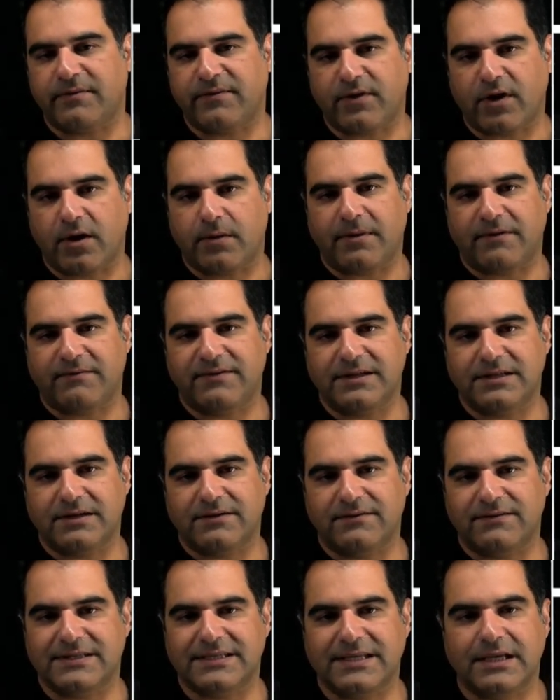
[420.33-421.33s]
Kalman
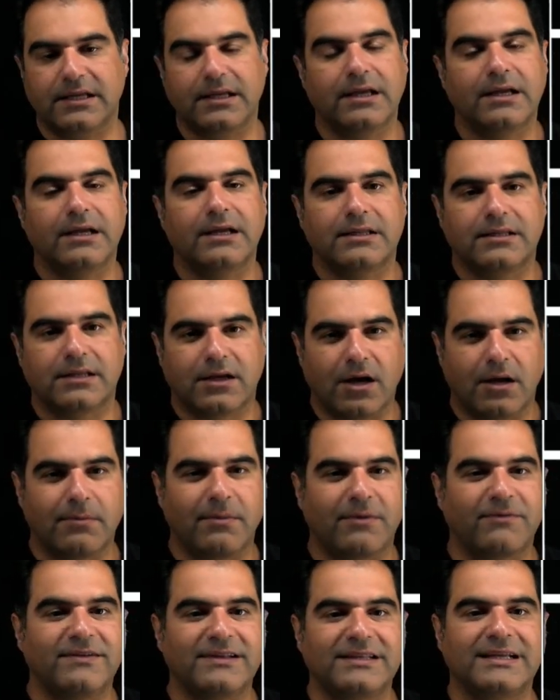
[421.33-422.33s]
filter, we say the
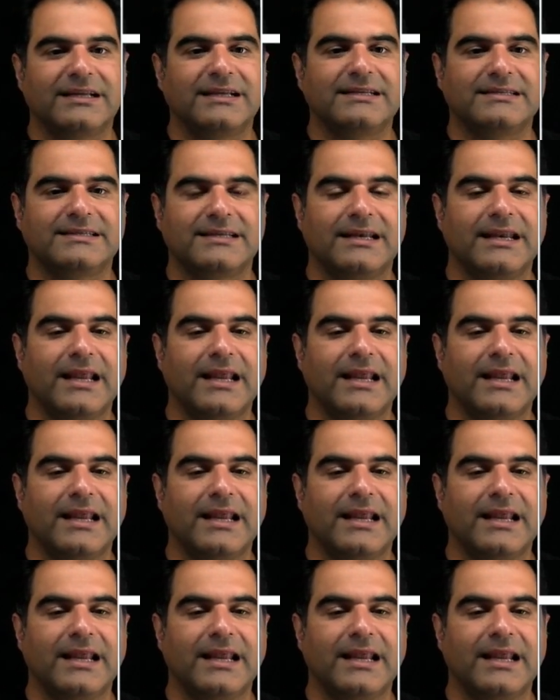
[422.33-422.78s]
Kalman filter is a